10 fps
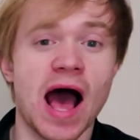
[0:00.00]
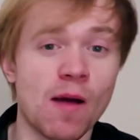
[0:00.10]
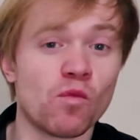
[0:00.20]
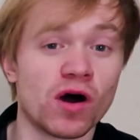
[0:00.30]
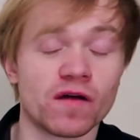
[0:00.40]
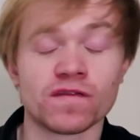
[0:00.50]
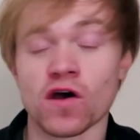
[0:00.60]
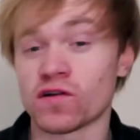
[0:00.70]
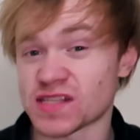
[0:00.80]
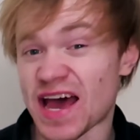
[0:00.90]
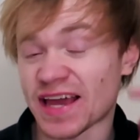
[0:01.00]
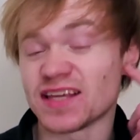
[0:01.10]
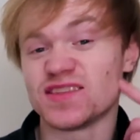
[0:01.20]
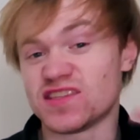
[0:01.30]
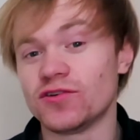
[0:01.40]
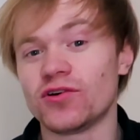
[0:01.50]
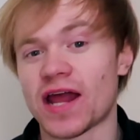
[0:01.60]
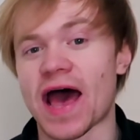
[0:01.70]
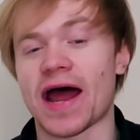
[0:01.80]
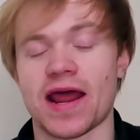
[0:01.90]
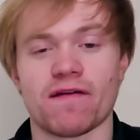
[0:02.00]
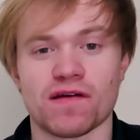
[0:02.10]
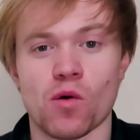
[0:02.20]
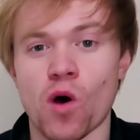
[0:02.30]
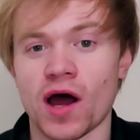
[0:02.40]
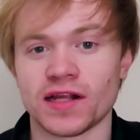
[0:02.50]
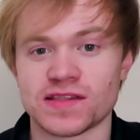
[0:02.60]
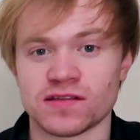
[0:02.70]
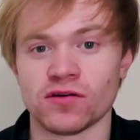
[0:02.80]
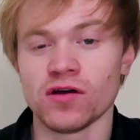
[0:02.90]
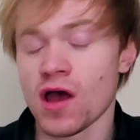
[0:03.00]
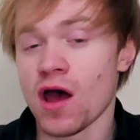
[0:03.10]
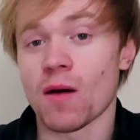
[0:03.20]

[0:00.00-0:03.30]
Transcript: I'm one of those. I can do that if I wanted to.